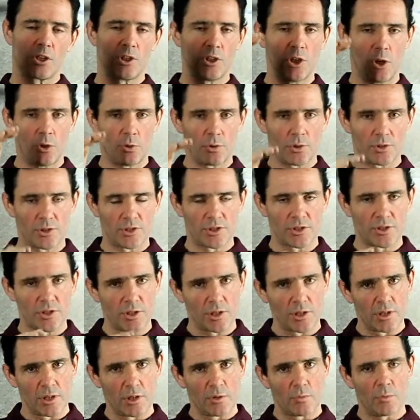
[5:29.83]
Notice
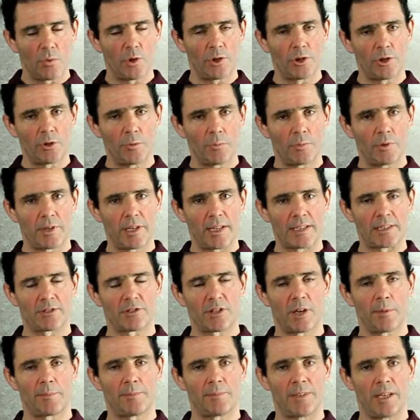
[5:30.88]
what number that's
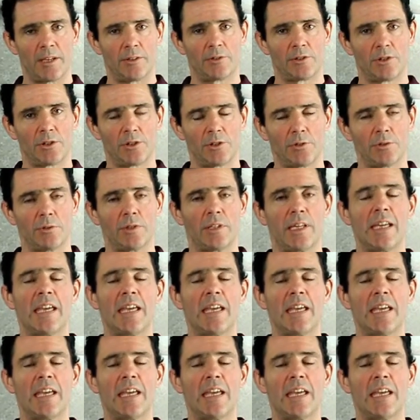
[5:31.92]
dropped down to.